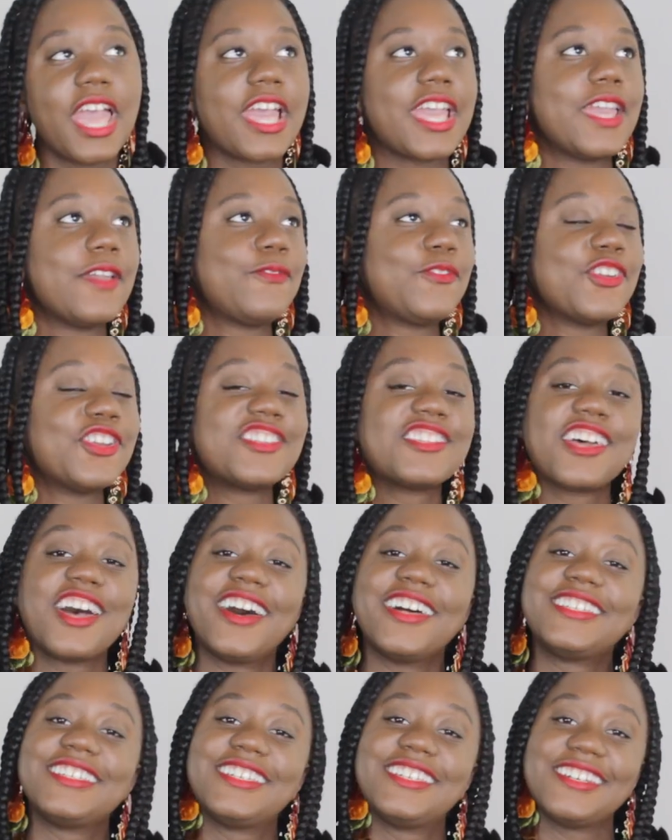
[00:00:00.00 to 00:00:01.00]
If you're
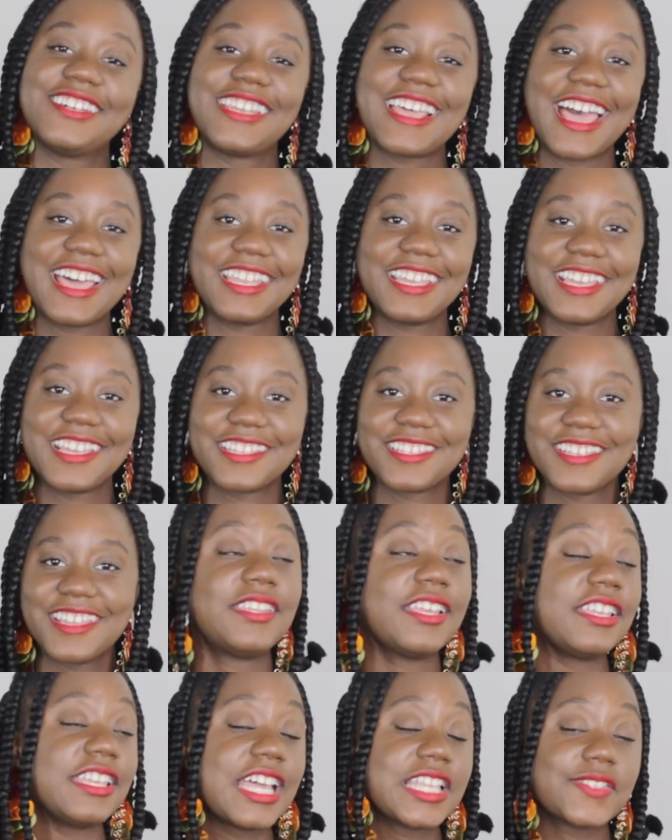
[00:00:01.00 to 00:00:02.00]
not good at it,
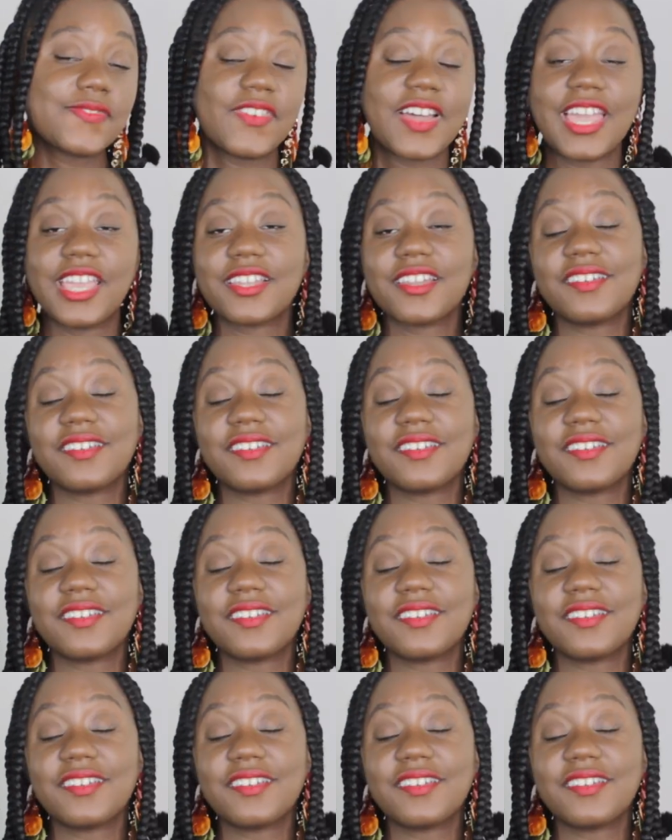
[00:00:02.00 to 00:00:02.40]
then that's fine.